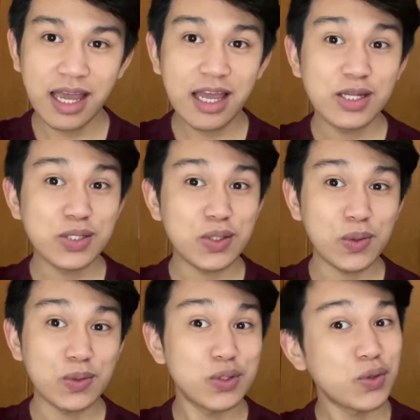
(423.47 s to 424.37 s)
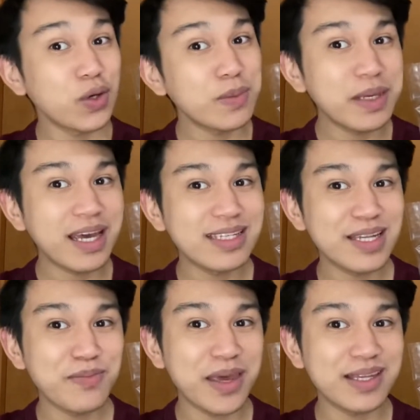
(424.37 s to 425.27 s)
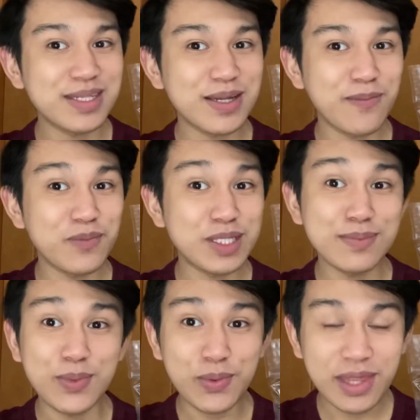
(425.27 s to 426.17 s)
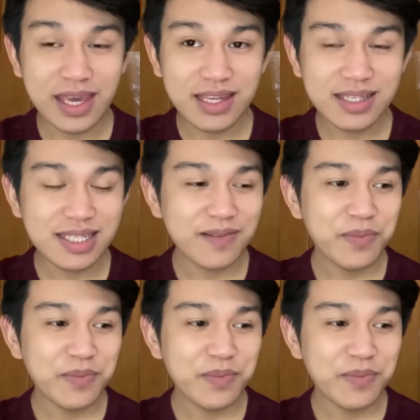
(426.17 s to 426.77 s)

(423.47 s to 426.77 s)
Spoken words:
So join me as I make some smoothies.